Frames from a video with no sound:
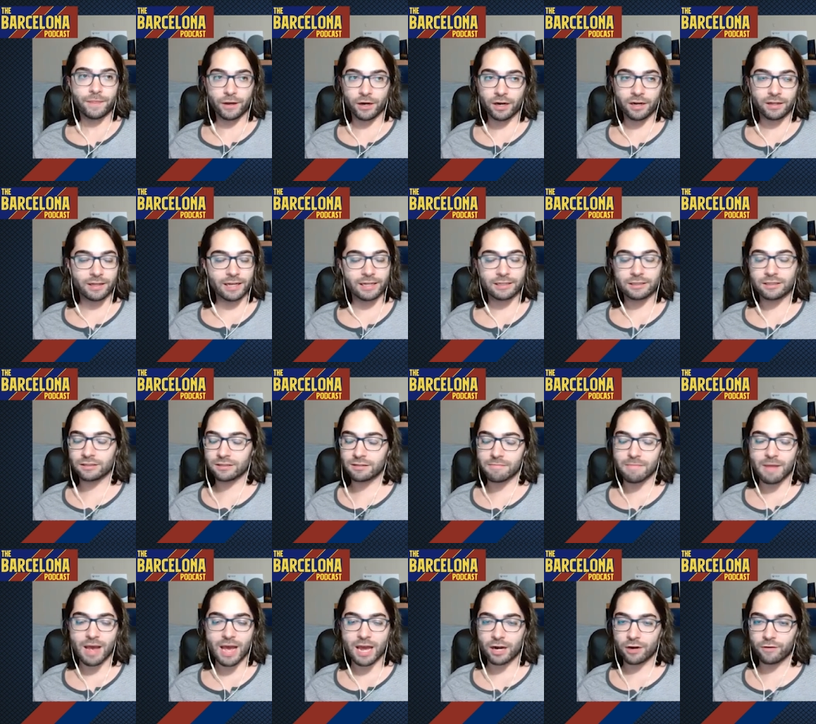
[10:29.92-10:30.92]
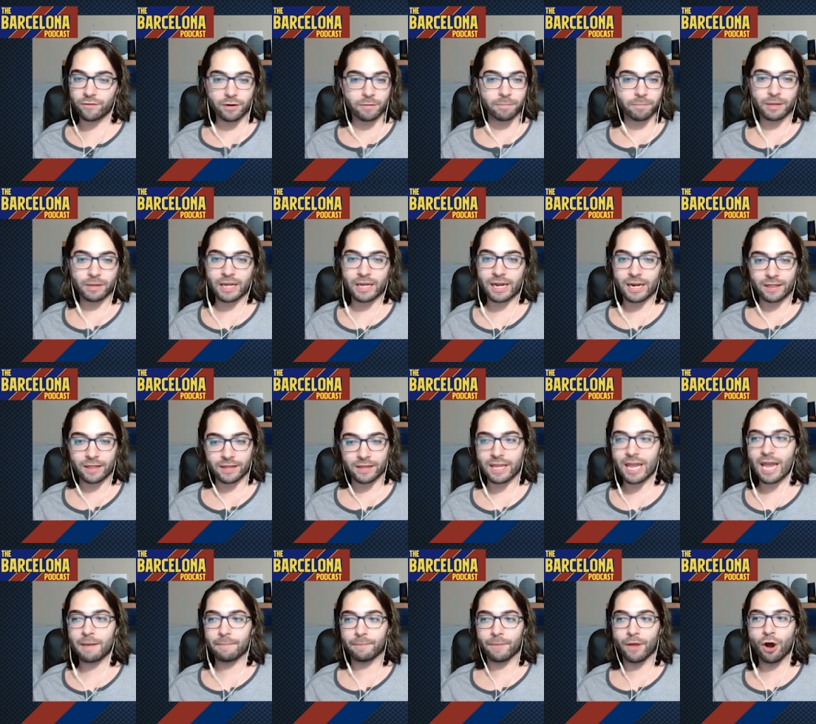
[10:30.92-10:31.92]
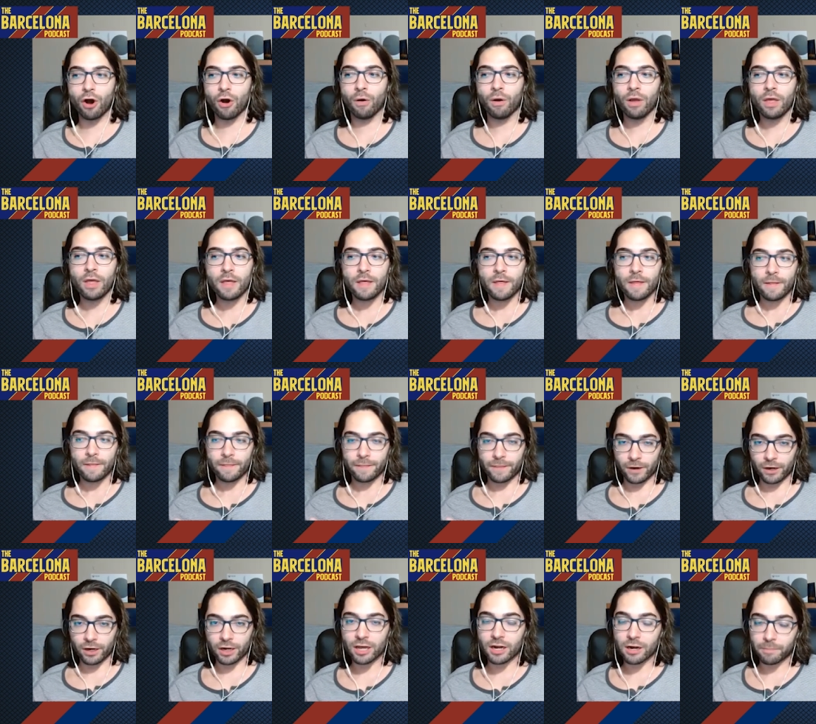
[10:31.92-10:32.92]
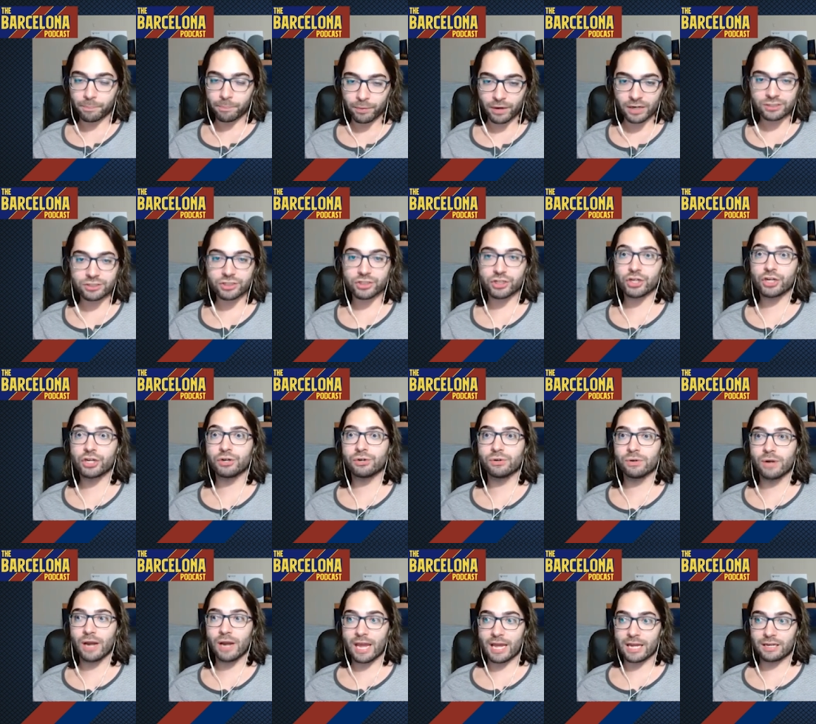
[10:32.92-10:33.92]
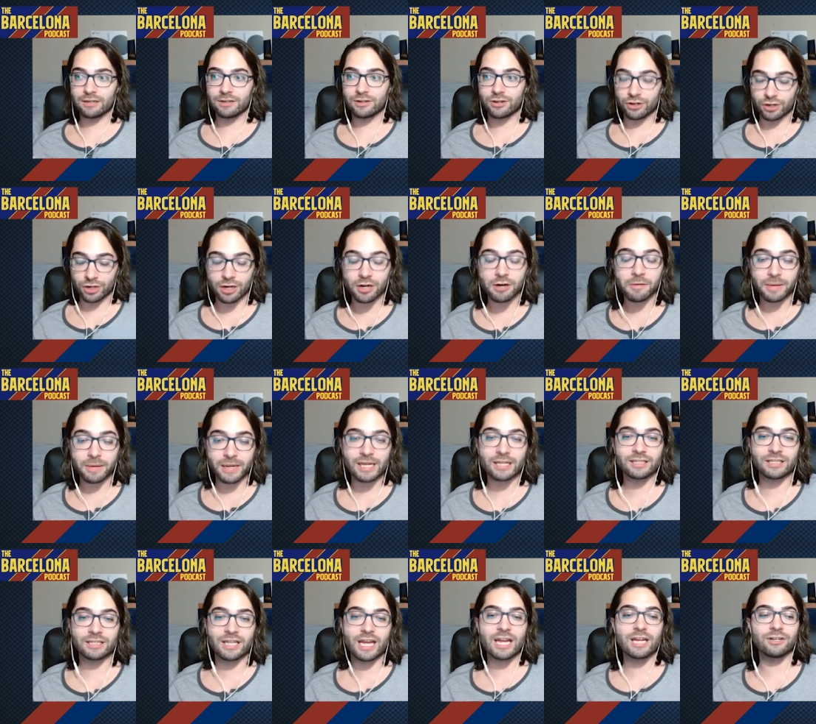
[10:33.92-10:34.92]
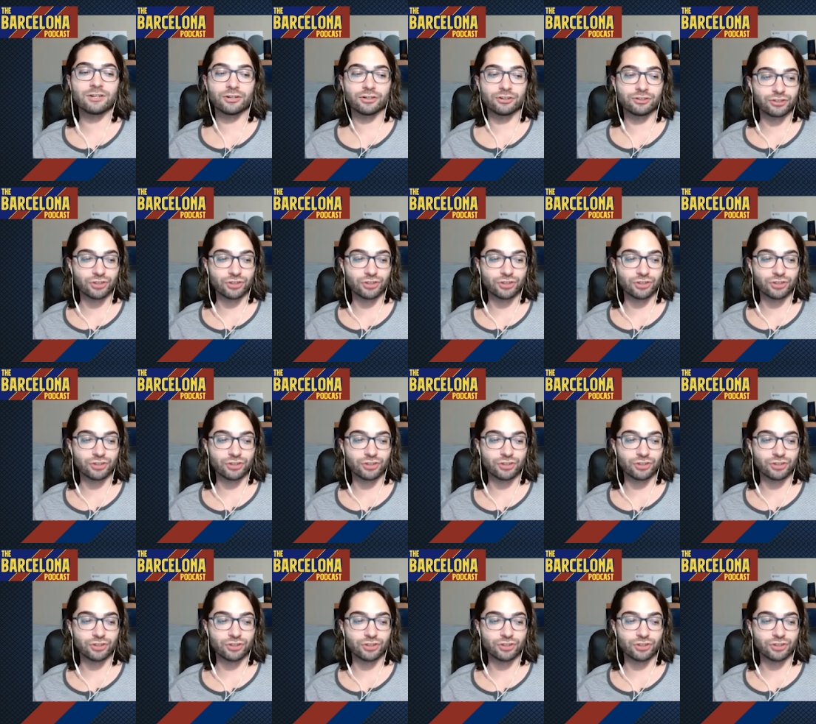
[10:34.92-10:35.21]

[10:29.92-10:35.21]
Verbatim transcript: it doesn't matter if you're playing at the Camp Nou, they're gonna pressure you and you're gonna be in danger.